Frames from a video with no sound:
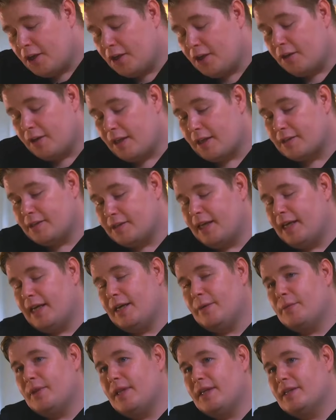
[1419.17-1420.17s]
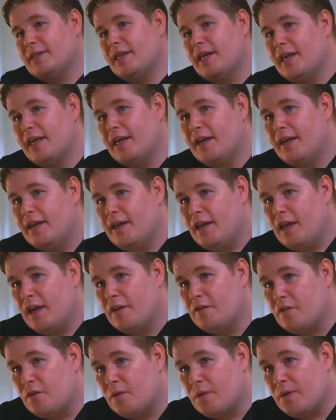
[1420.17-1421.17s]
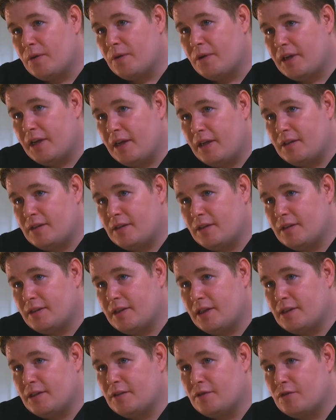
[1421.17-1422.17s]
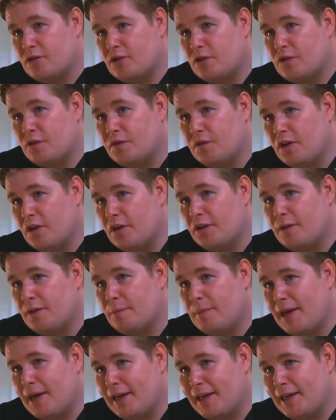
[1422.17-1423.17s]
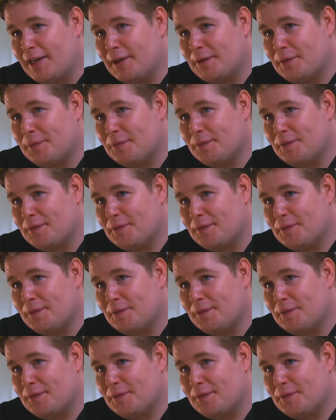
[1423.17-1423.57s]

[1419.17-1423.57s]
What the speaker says: You know that saying when they say, if you really want to get to a sense of truth, follow the money.